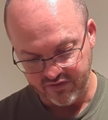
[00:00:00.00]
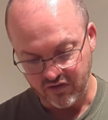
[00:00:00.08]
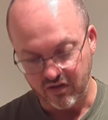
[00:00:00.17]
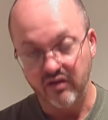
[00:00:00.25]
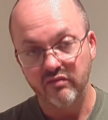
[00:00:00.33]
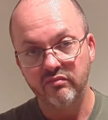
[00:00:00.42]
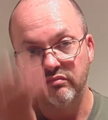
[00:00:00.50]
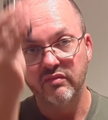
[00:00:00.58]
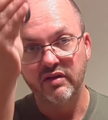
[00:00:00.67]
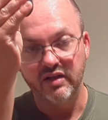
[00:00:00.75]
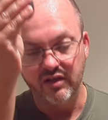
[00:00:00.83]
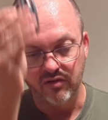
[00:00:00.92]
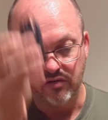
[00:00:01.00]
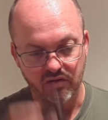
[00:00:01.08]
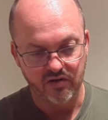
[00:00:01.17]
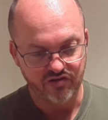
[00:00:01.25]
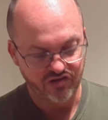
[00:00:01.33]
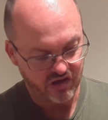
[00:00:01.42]
We got
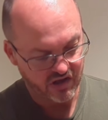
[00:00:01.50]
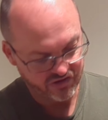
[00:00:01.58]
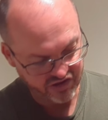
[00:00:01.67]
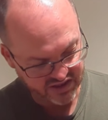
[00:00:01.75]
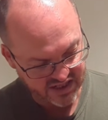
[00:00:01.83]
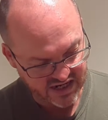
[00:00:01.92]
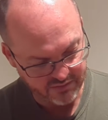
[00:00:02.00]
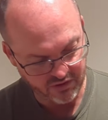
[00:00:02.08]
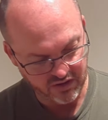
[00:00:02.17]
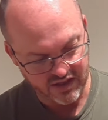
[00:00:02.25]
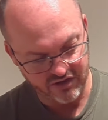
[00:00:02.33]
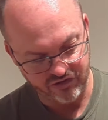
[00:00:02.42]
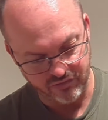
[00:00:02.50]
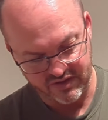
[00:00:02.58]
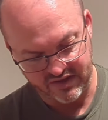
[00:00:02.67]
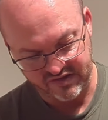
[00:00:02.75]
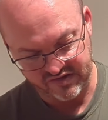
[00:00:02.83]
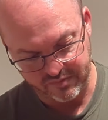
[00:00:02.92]
your charging cable as you
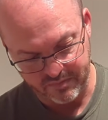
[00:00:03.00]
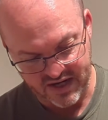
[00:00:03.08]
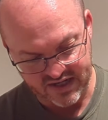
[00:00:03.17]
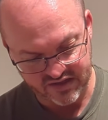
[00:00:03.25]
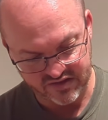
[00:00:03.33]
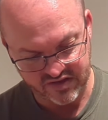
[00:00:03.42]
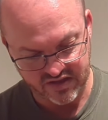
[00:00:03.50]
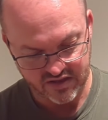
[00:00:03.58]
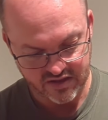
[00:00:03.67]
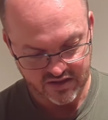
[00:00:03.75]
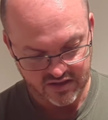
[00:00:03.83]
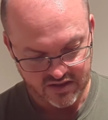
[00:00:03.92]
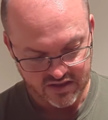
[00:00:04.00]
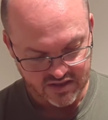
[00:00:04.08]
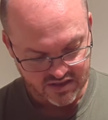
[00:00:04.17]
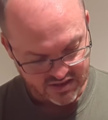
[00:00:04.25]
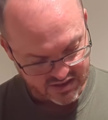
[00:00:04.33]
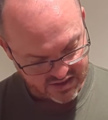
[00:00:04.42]
would expect,
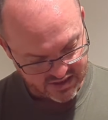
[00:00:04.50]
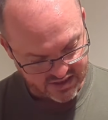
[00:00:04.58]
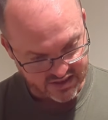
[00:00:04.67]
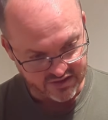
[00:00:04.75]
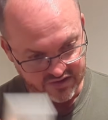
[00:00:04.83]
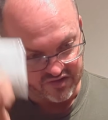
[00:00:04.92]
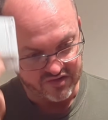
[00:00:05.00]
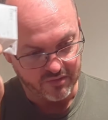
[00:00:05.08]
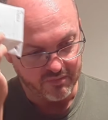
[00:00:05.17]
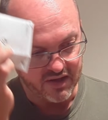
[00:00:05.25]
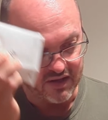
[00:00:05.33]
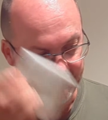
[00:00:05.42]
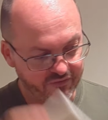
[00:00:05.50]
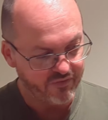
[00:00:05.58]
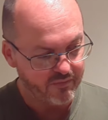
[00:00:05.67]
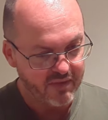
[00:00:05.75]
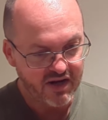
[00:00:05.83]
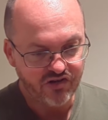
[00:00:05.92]
and there's some
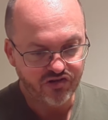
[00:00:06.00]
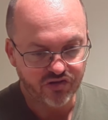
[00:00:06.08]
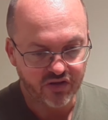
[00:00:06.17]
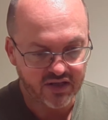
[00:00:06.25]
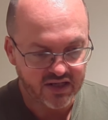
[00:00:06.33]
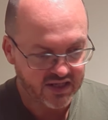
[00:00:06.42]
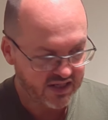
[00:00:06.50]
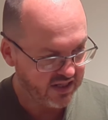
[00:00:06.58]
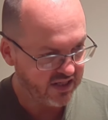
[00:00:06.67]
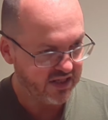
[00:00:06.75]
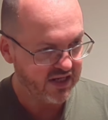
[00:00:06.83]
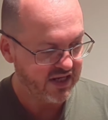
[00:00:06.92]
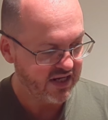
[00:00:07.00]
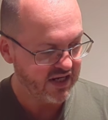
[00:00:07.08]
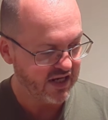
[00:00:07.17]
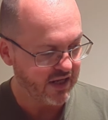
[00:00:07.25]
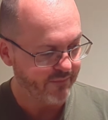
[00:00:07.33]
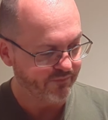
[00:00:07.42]
information in
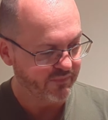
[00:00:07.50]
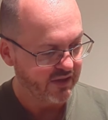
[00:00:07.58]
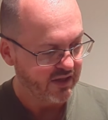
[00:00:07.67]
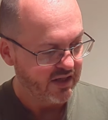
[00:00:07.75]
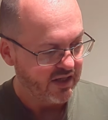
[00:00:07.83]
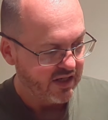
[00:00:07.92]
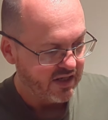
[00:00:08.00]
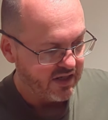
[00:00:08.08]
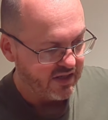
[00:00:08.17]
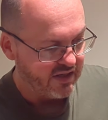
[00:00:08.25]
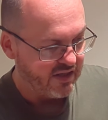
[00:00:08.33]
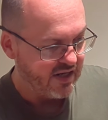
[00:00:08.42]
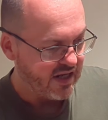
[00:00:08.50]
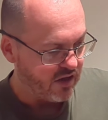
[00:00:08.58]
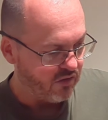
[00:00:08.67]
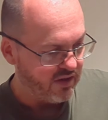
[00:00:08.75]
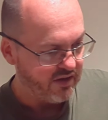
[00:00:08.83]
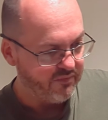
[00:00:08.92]
here.
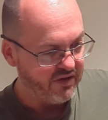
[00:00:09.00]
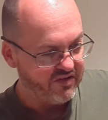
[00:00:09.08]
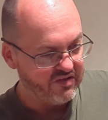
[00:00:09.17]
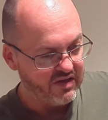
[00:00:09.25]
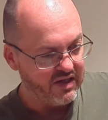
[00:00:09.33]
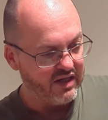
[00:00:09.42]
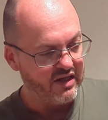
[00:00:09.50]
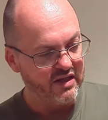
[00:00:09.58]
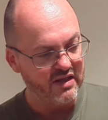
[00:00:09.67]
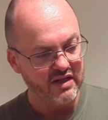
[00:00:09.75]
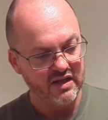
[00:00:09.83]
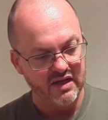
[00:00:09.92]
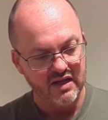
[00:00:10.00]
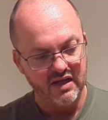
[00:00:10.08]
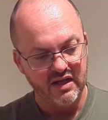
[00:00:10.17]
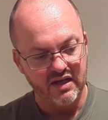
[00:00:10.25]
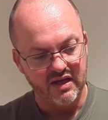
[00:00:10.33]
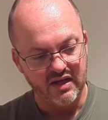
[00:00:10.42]
Now let me see,
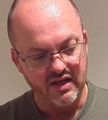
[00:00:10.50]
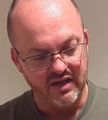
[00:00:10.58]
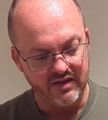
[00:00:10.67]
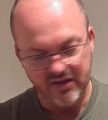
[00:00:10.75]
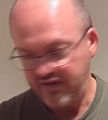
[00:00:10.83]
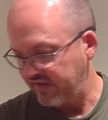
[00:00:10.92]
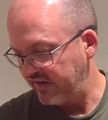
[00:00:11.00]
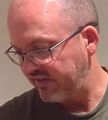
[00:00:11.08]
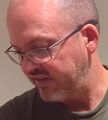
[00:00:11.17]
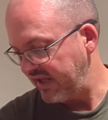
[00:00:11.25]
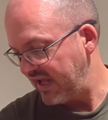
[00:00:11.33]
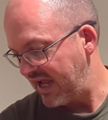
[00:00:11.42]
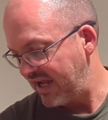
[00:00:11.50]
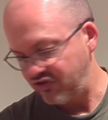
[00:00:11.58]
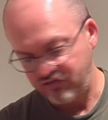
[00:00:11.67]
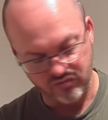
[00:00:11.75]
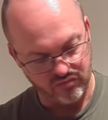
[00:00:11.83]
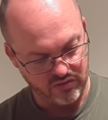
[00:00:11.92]
and this is the
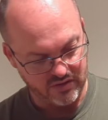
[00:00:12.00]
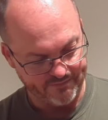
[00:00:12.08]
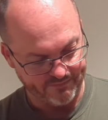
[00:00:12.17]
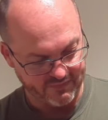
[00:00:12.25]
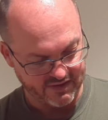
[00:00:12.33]
actual